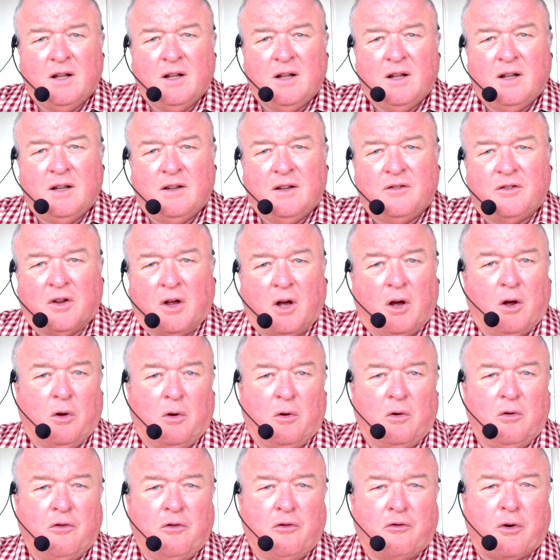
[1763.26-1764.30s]
So
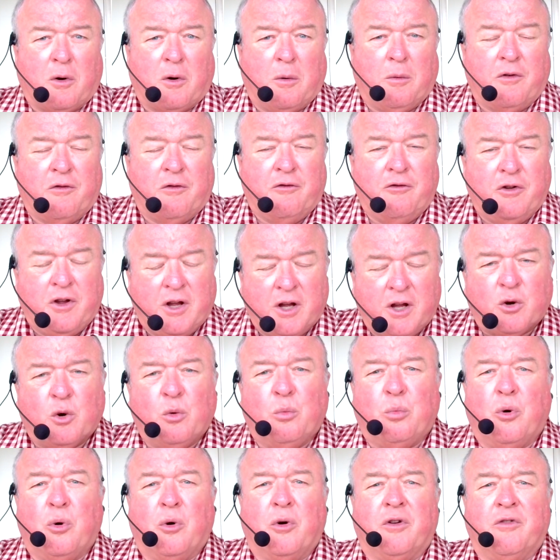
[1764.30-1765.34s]
from a vehicle
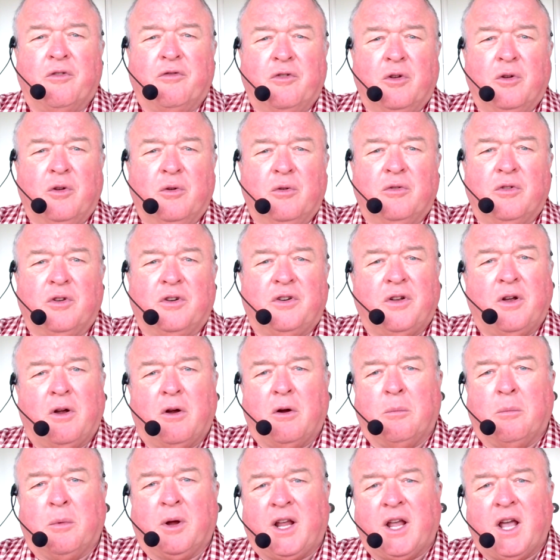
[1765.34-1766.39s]
point of view, the
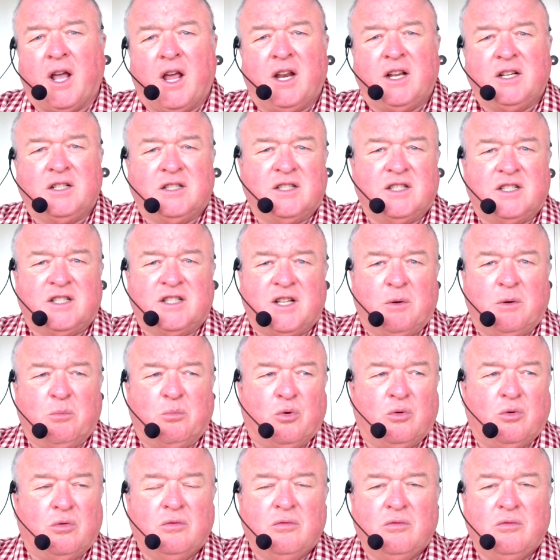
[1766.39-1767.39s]
terramechanics is simple.